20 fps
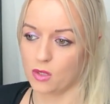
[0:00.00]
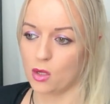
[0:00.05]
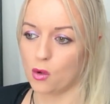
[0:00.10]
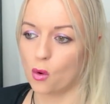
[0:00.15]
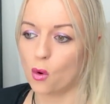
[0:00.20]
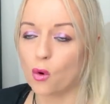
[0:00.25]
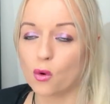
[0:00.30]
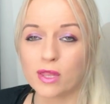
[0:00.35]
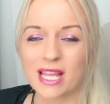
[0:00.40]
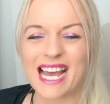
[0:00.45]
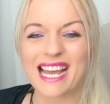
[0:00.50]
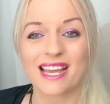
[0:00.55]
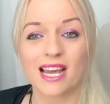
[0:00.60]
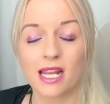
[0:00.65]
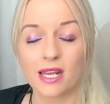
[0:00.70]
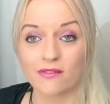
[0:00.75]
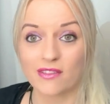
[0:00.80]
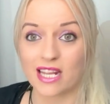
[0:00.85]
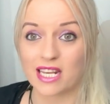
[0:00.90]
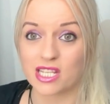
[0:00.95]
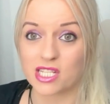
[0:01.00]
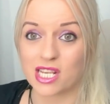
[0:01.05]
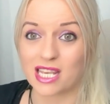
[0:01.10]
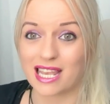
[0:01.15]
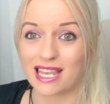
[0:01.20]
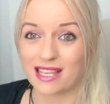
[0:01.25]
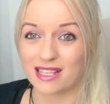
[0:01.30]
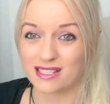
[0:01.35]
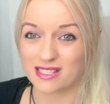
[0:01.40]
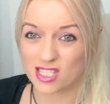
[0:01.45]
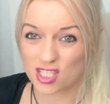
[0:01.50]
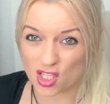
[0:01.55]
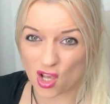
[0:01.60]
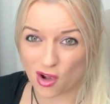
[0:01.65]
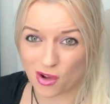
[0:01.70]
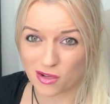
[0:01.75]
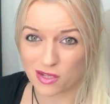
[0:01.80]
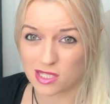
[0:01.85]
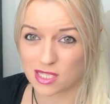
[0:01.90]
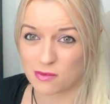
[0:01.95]
all that kind of energy,
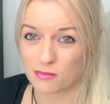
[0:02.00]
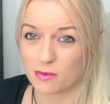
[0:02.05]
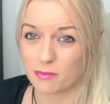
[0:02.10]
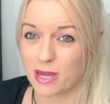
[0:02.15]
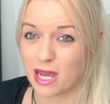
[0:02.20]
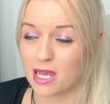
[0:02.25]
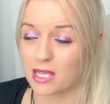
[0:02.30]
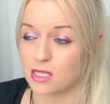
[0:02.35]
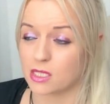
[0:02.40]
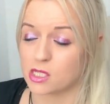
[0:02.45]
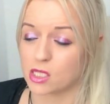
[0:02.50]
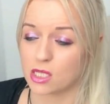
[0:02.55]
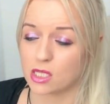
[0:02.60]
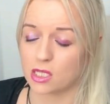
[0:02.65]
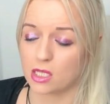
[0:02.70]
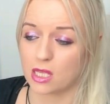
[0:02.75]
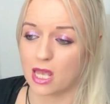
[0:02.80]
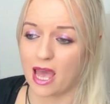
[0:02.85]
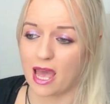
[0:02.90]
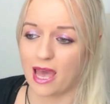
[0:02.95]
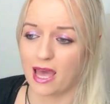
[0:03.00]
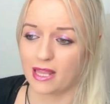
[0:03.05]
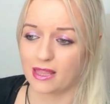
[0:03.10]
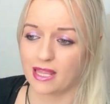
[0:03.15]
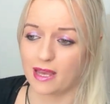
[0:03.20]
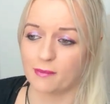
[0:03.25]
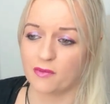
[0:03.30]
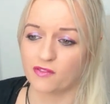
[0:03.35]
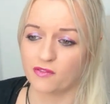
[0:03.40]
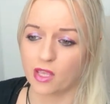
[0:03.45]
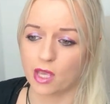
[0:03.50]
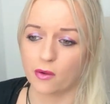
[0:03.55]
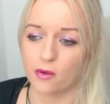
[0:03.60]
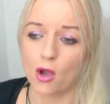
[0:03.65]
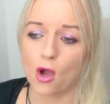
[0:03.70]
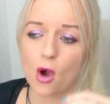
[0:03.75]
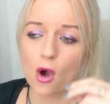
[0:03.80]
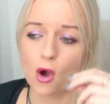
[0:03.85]
songs that remind them of you,